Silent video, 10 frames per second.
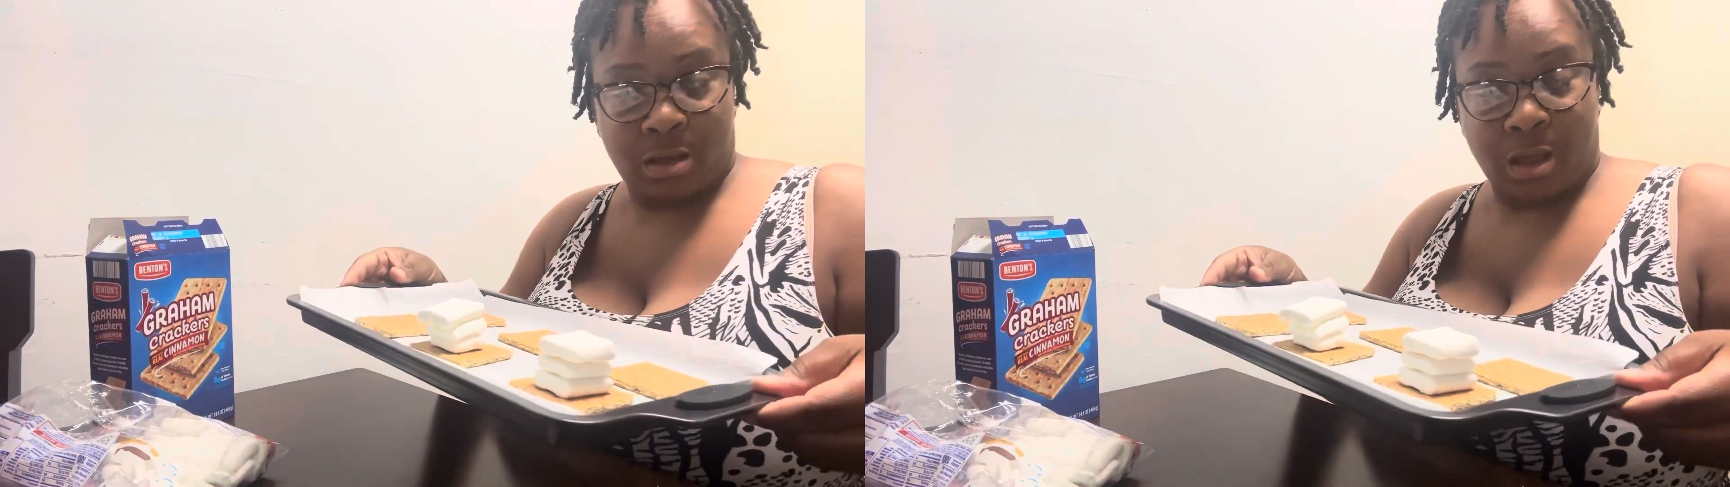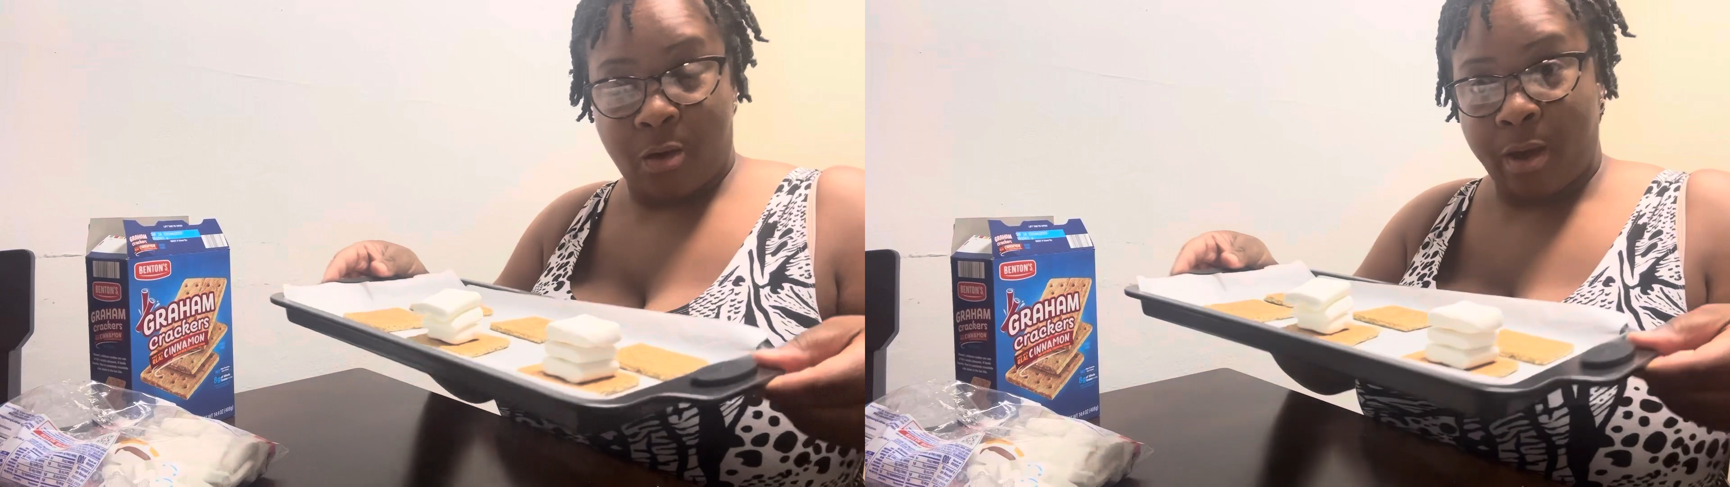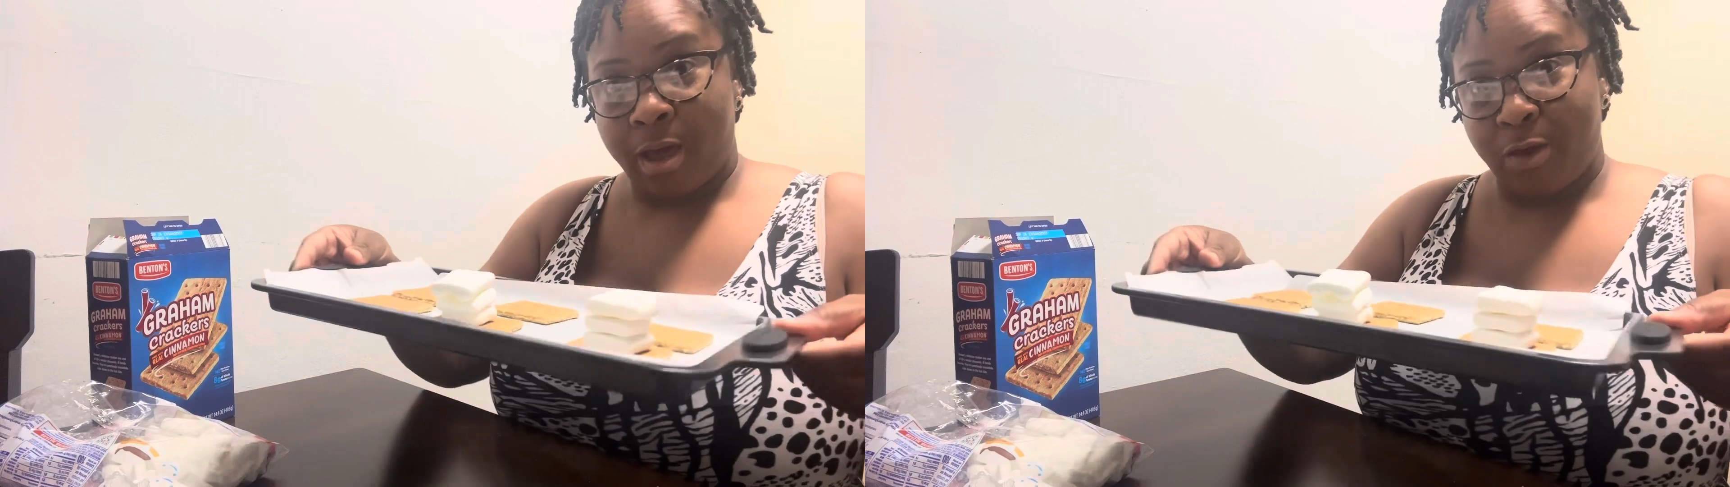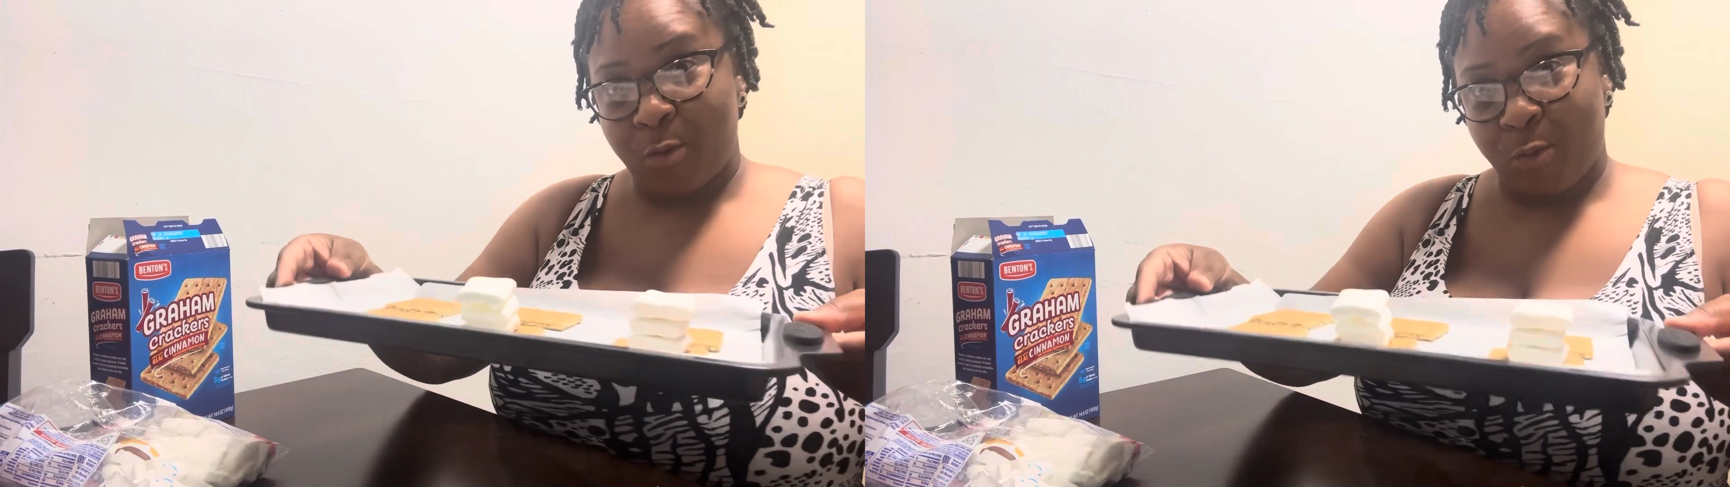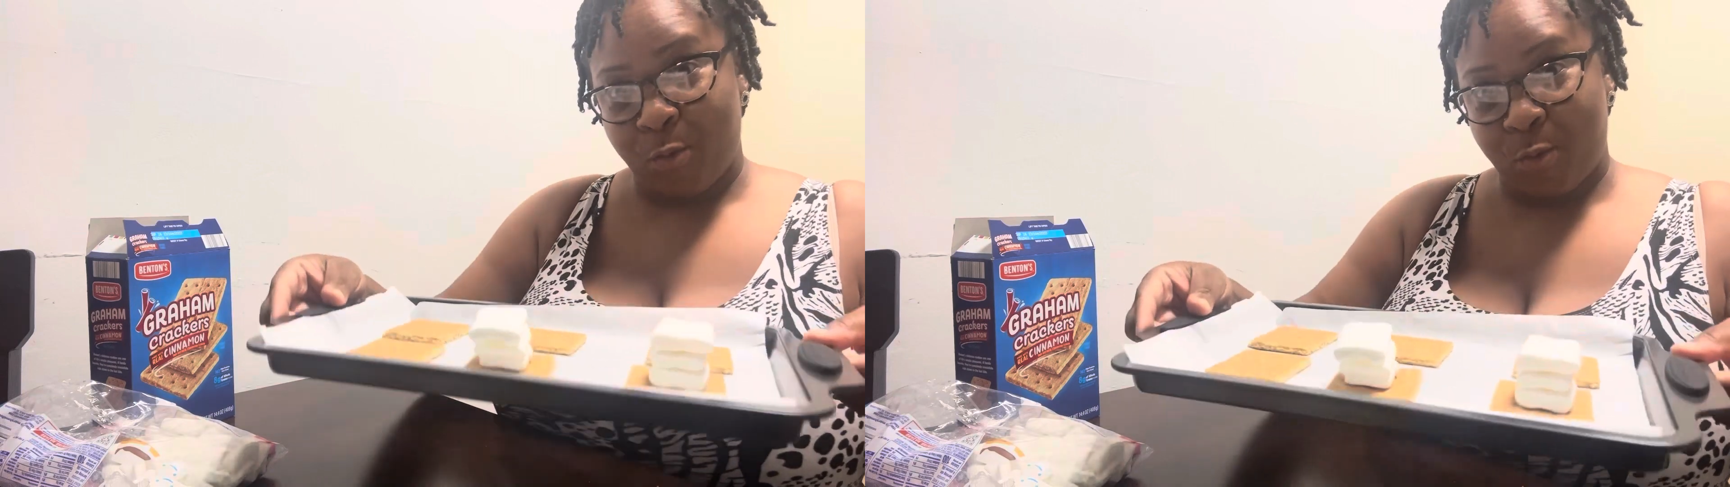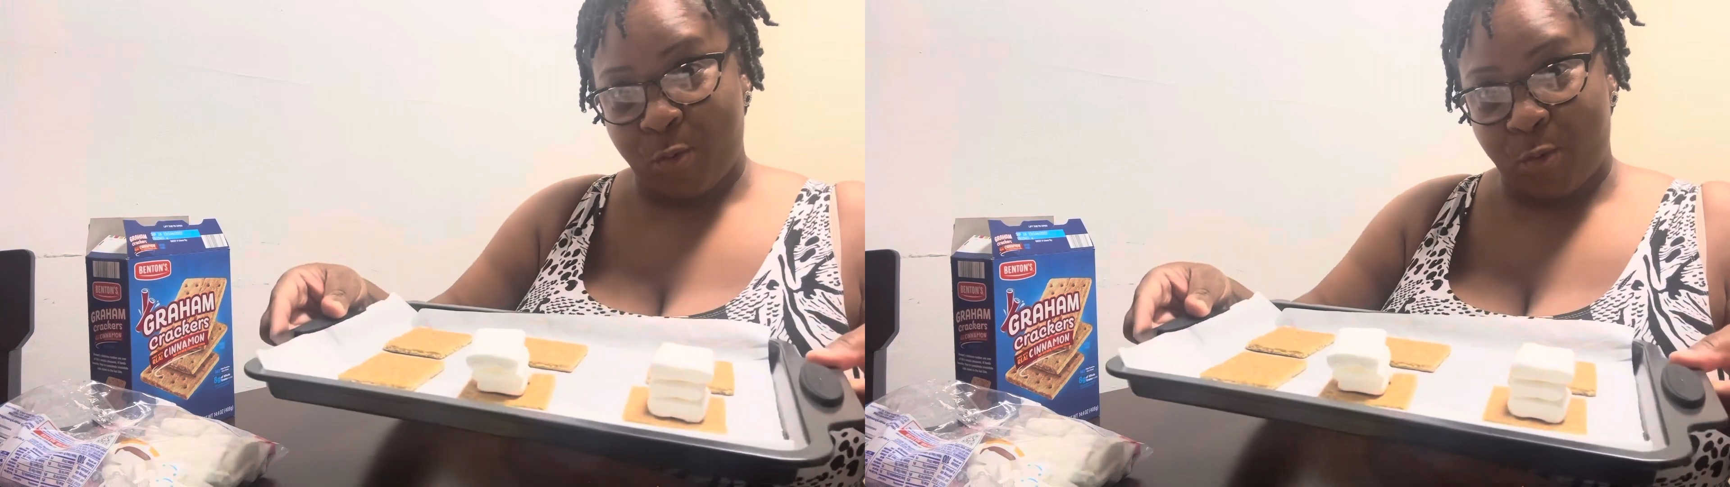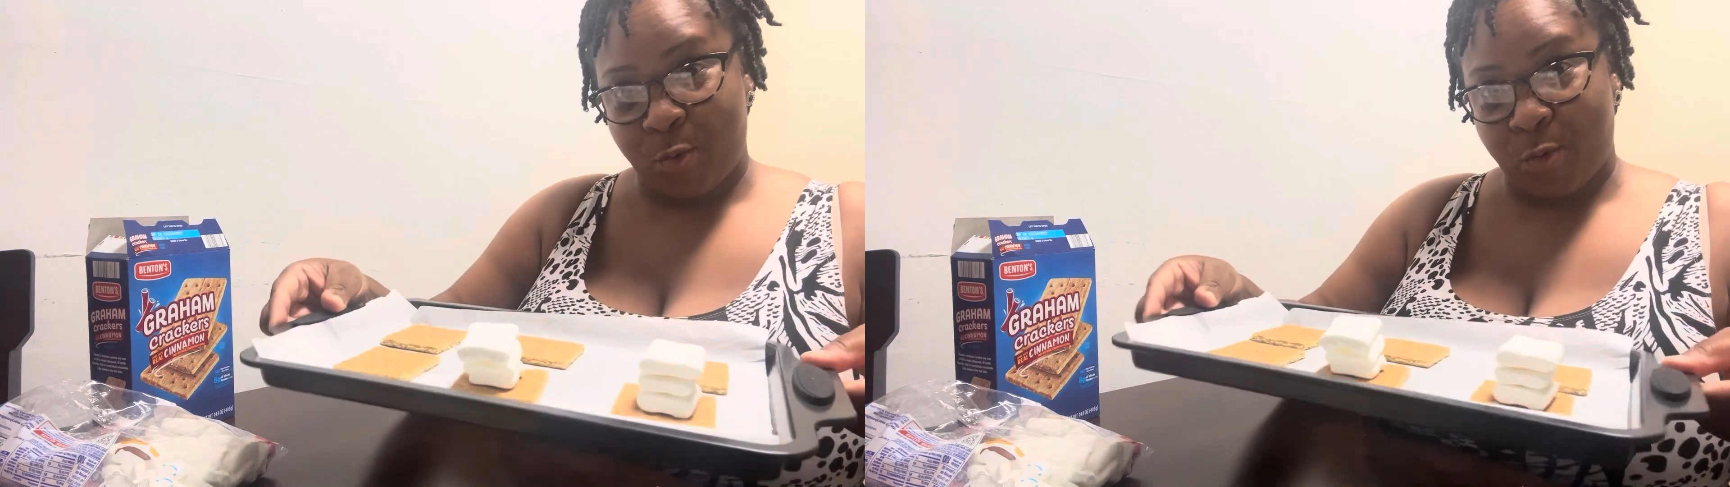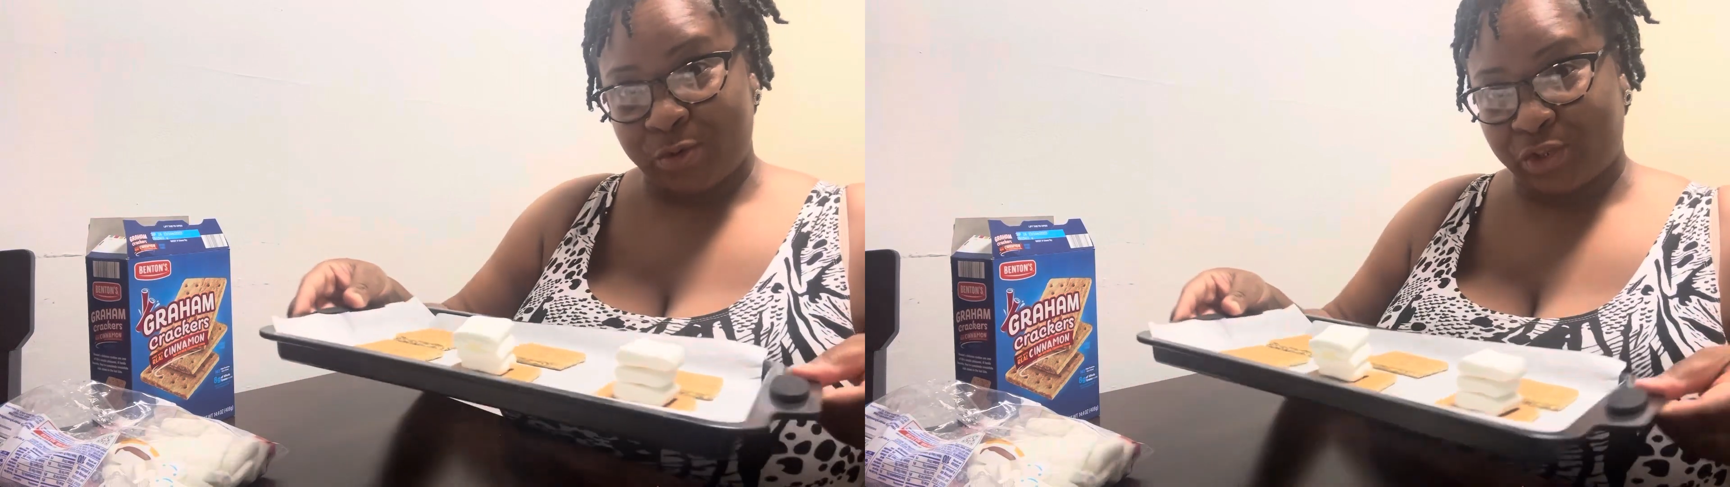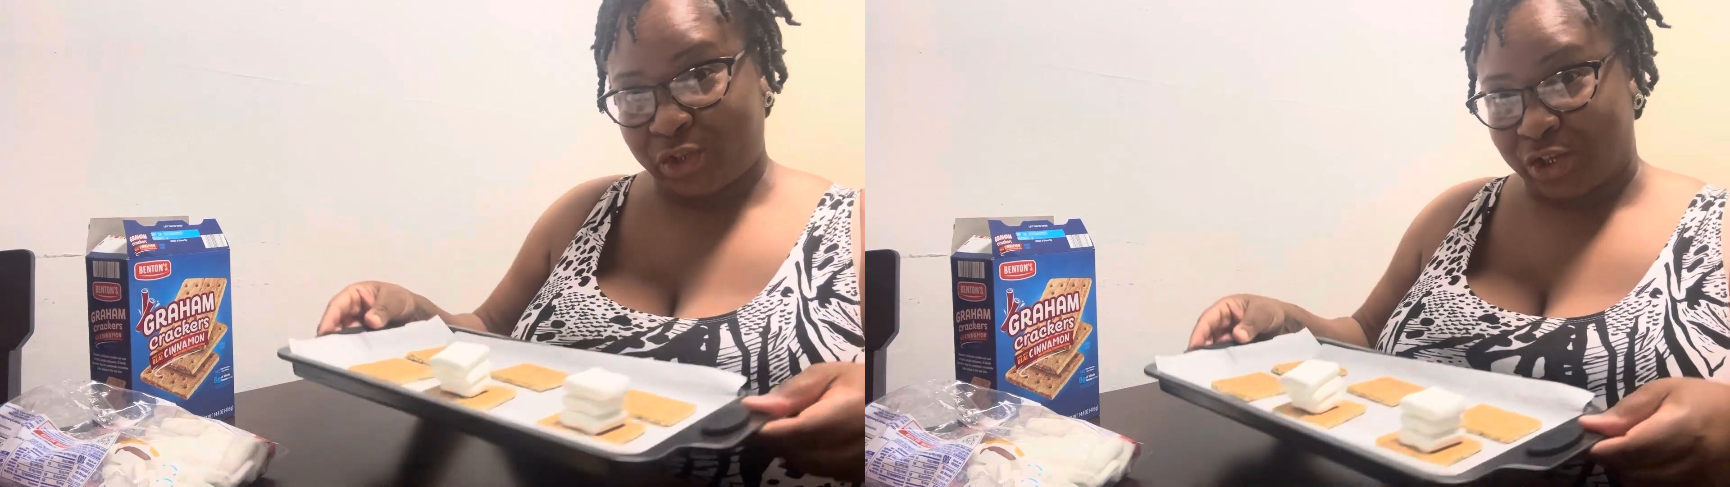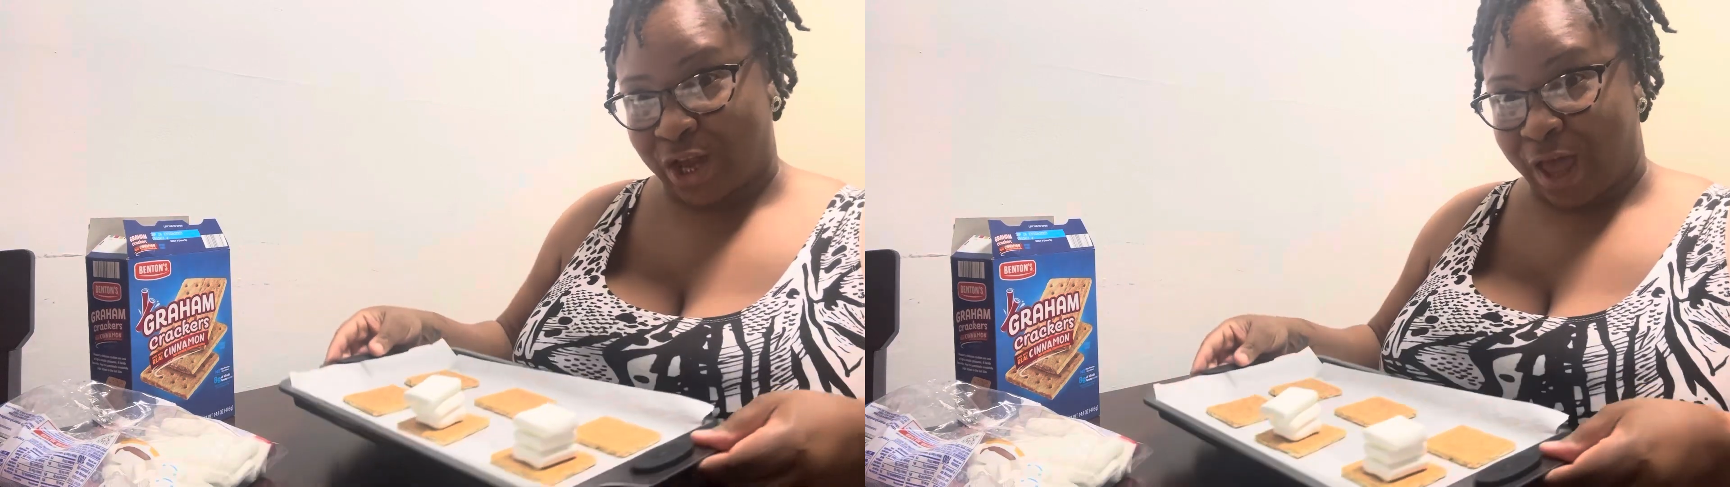Okay. Ooh,
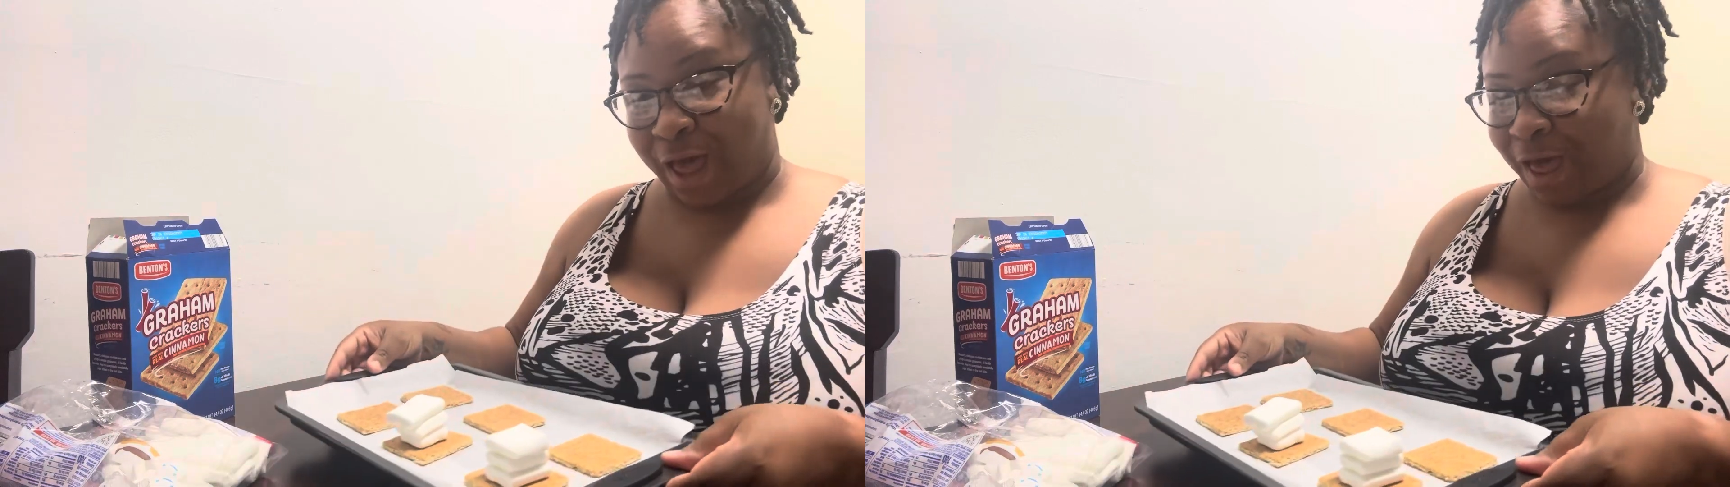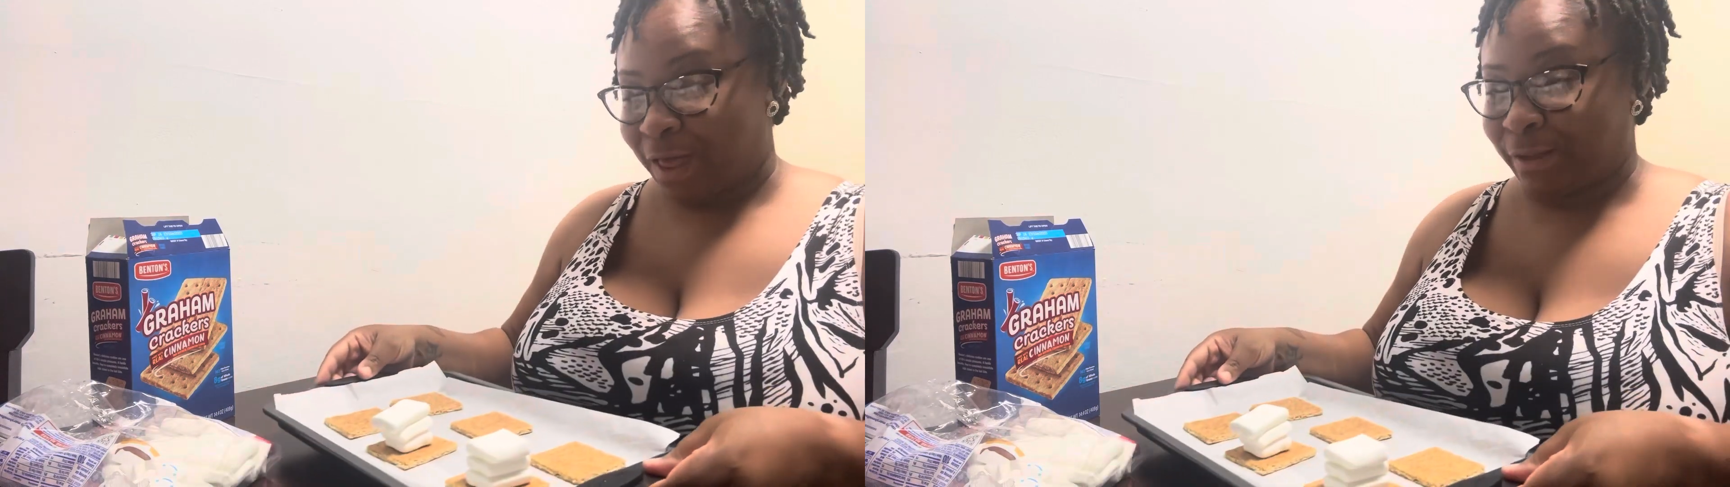chat.